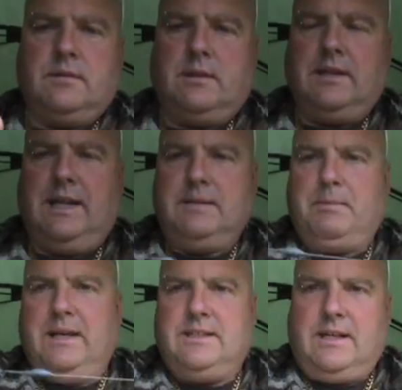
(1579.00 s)
and that is
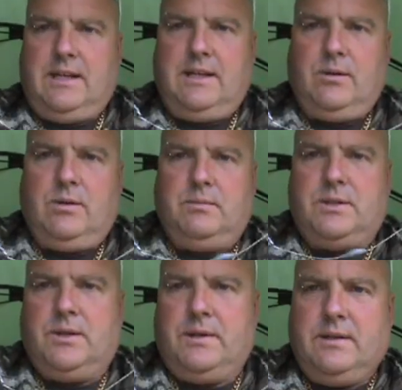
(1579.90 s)
basically all I'm
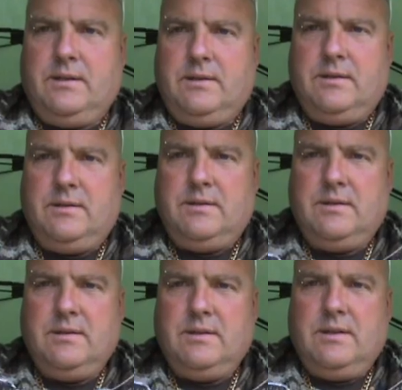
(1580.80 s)
doing.
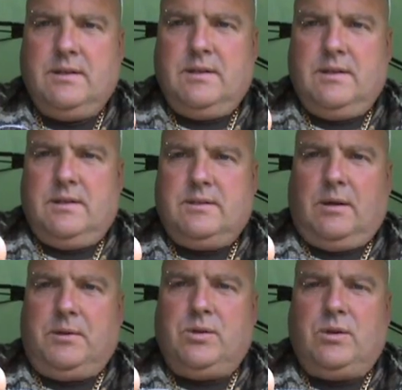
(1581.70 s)
So
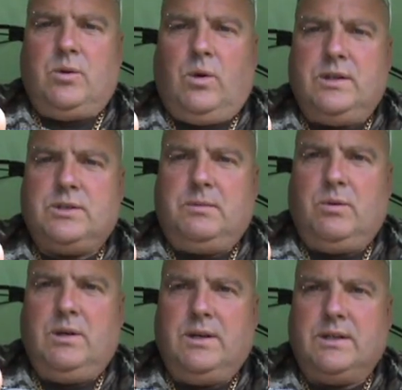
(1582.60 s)
I'm using quite
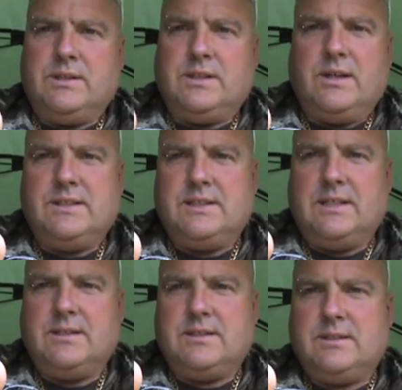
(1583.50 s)
small hooks, size
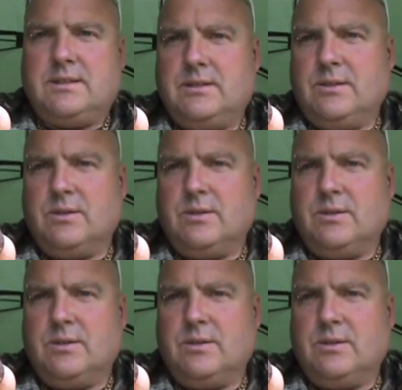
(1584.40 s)
6